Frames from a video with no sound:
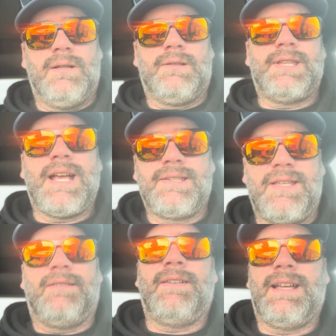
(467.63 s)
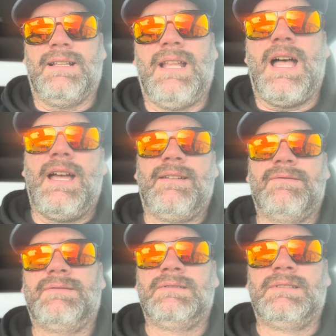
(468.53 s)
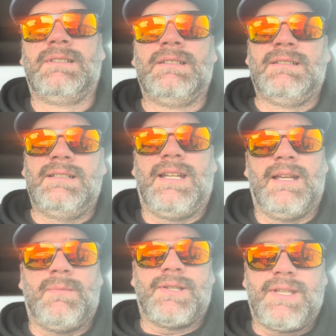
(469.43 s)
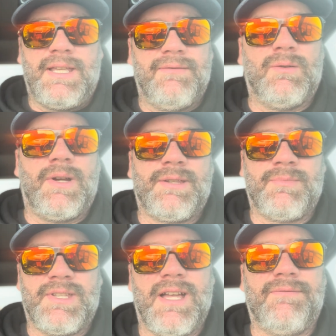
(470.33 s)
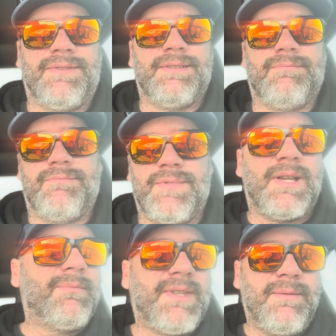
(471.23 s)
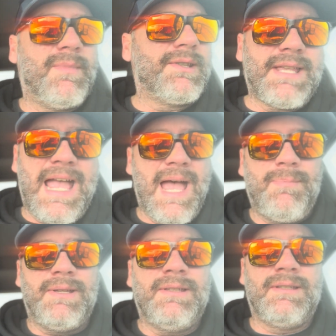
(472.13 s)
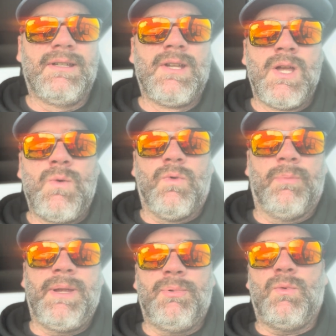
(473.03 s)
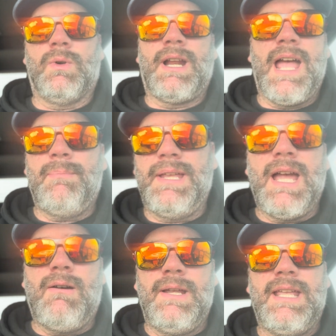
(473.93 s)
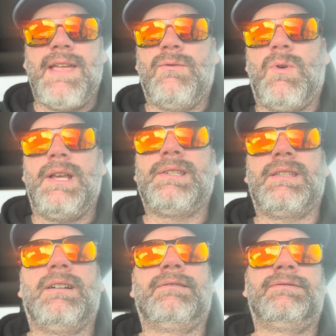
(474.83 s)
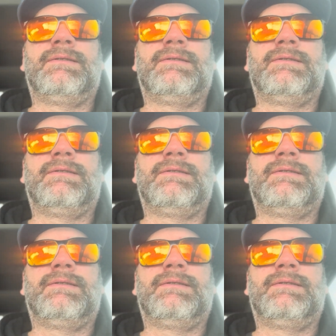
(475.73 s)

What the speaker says: Zach Stuff had a live and must have given away some stuff, and something must have happened where people weren't happy how he gave away stuff.